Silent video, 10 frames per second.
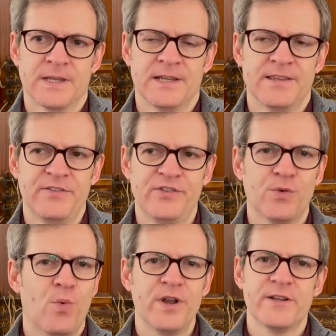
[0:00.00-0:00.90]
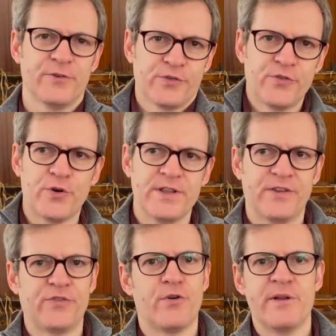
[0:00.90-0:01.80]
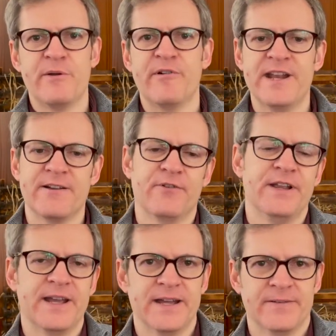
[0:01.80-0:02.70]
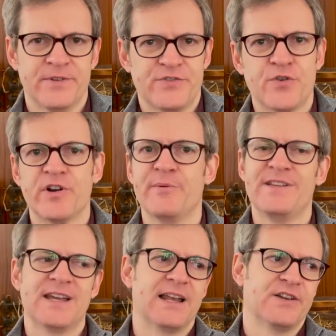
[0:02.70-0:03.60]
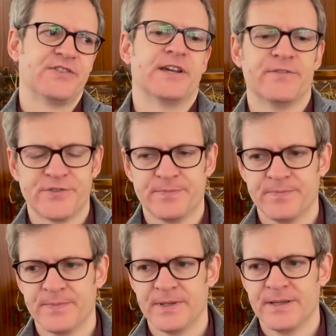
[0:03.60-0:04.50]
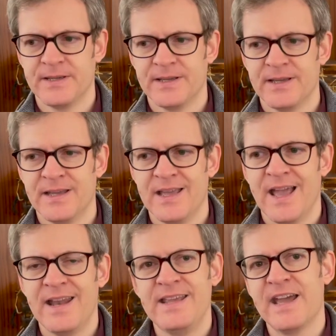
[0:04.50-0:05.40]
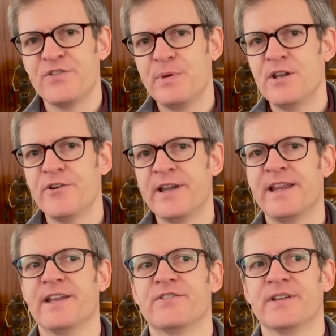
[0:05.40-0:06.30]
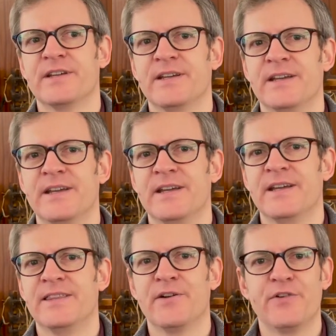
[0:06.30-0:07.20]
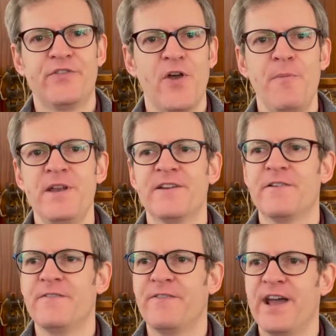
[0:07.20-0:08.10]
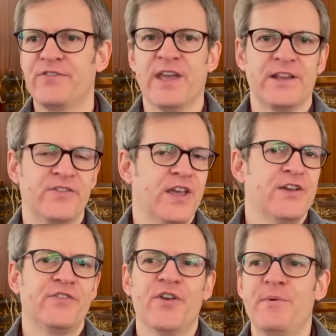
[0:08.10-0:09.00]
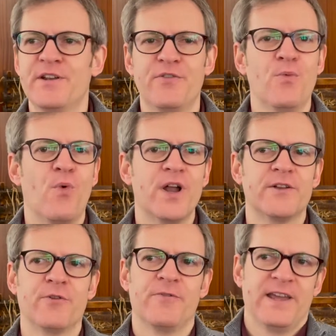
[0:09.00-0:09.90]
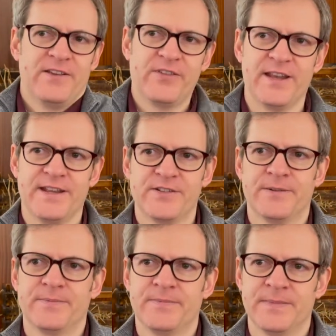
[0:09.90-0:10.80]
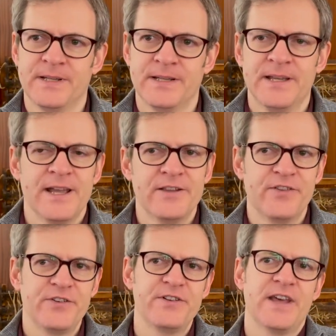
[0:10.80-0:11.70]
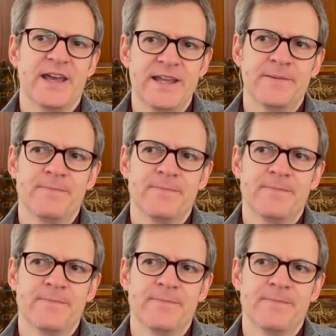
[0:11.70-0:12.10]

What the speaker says: This is a wonderful story, the story we read every year, the story we tell ourselves. And yet, as we look at it, there are so many different facets, so many different wonderful things in it. And so today,